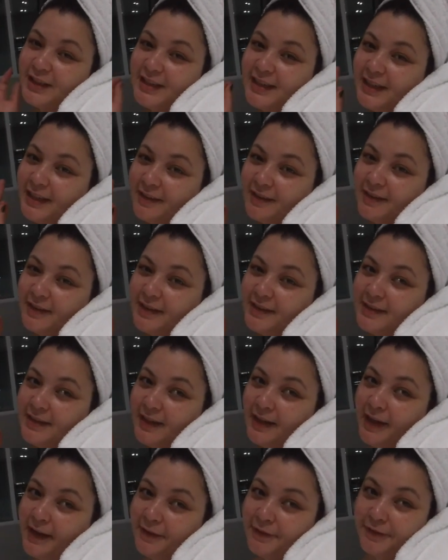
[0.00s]
The little things
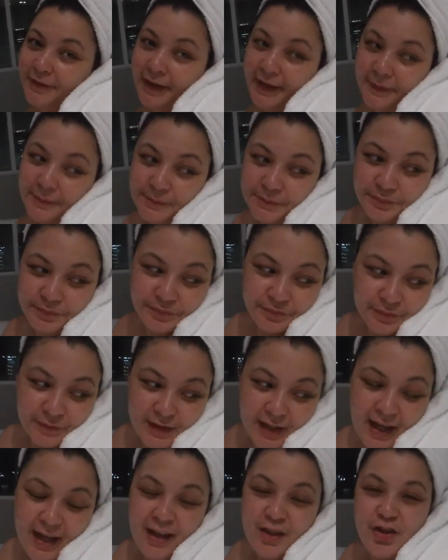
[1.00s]
in life, eh? Do
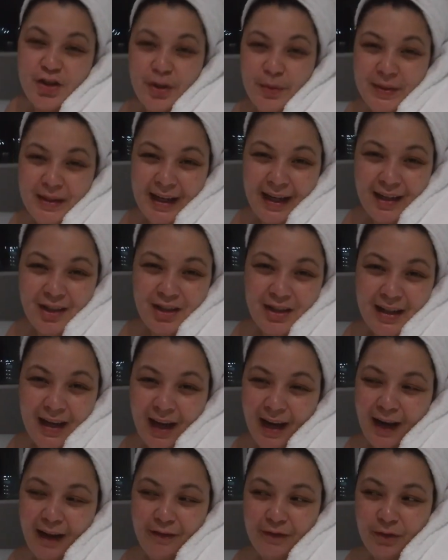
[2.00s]
you know what, actually,
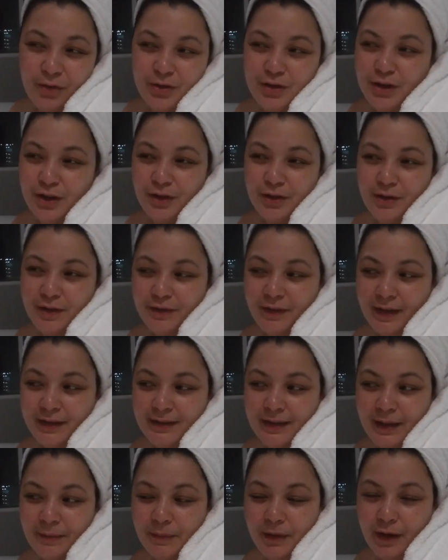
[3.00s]
I love also the fact
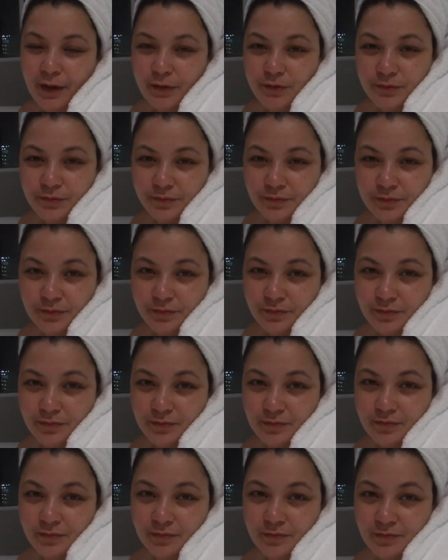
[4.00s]
that I'm alone.
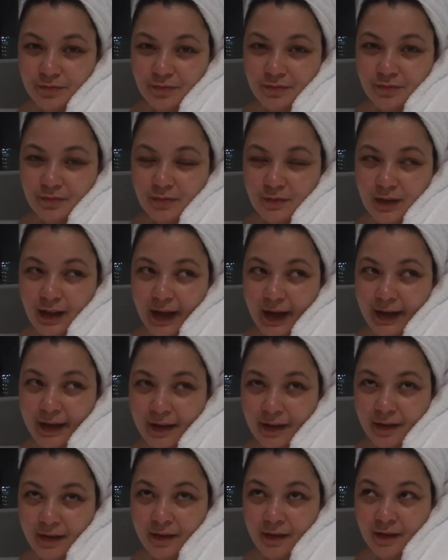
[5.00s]

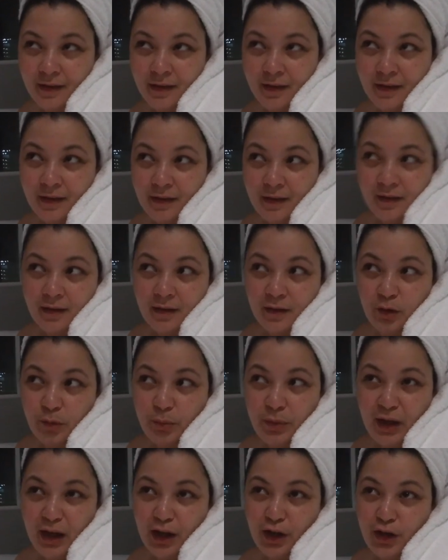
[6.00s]
Like,
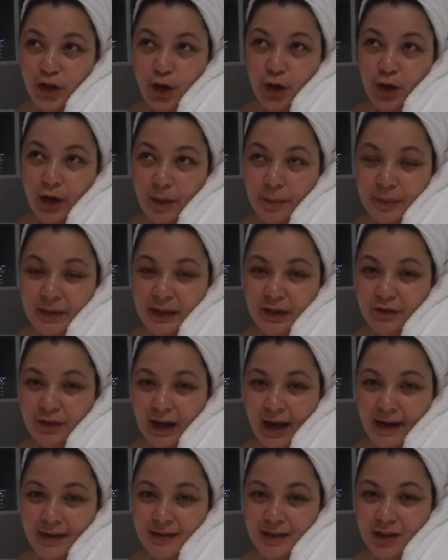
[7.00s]
being in your own company,
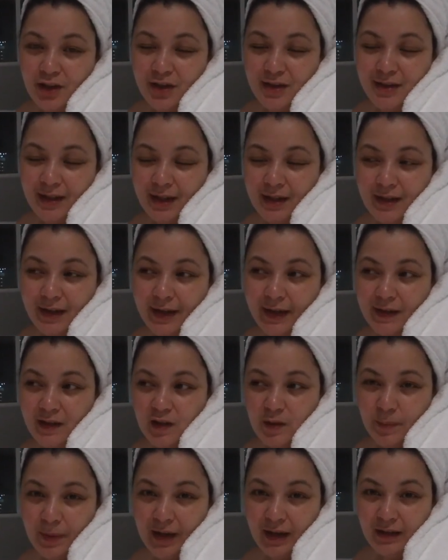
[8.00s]
relaxing, just taking that
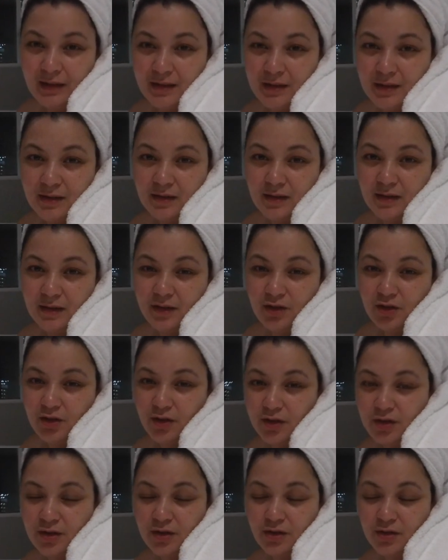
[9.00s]
headspace is
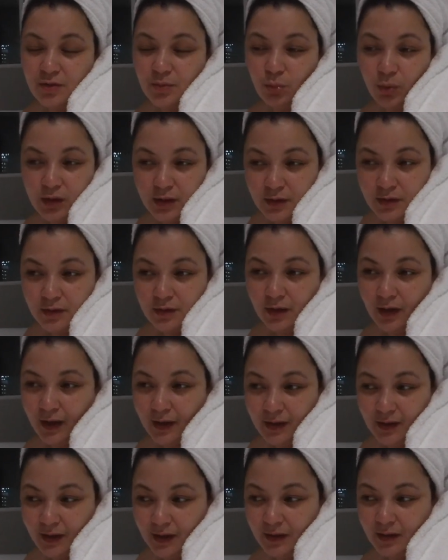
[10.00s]
just what I
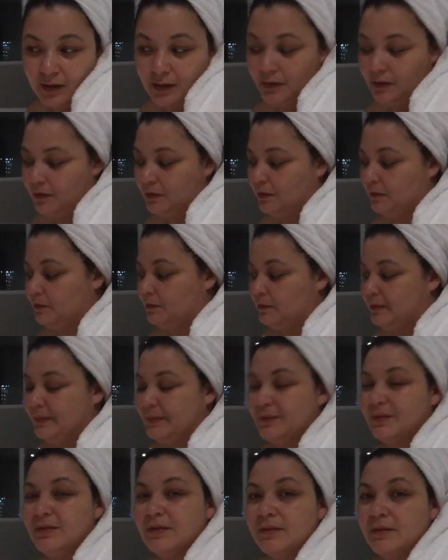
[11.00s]
needed.
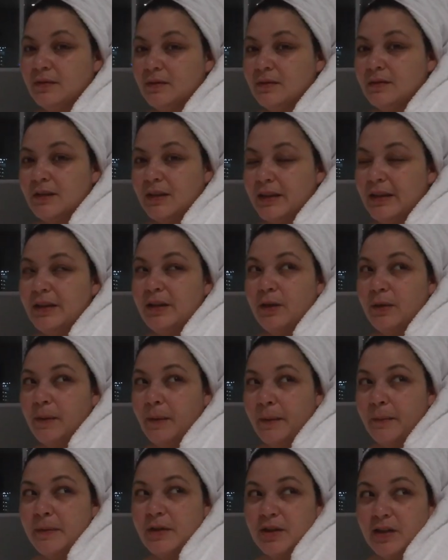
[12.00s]
Didn't know
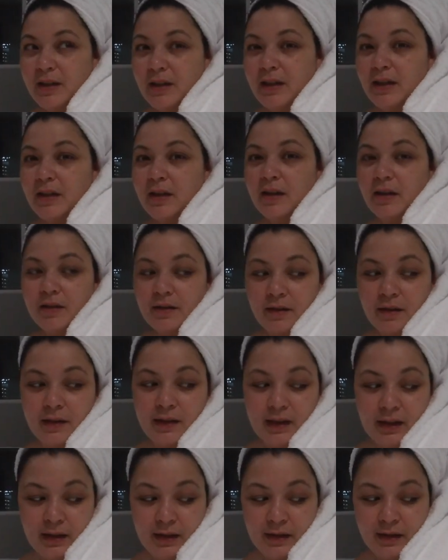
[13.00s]
how much I needed until I
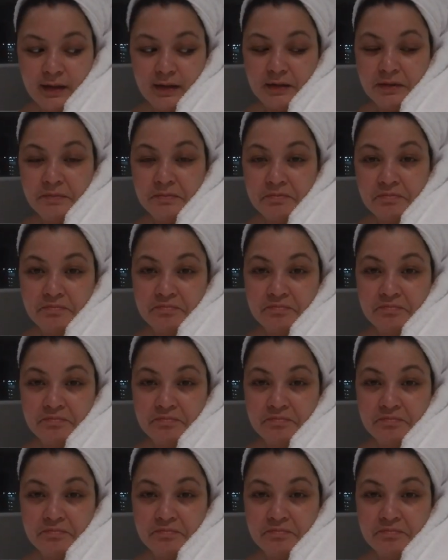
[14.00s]
needed it.